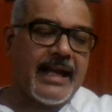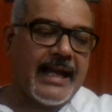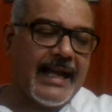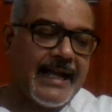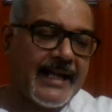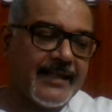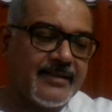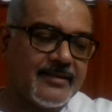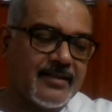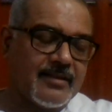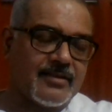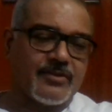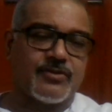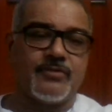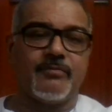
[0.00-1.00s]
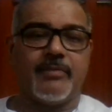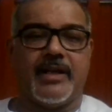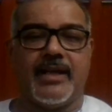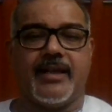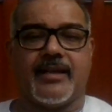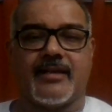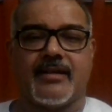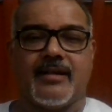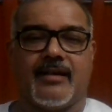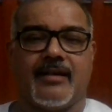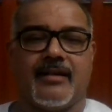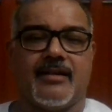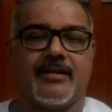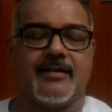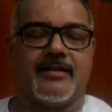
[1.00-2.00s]
and to make
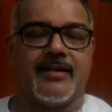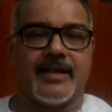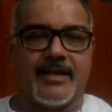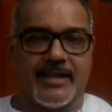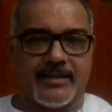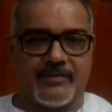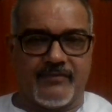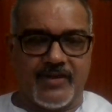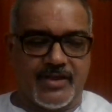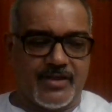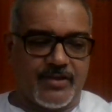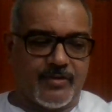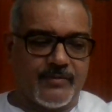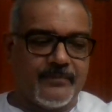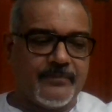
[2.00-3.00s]
another video.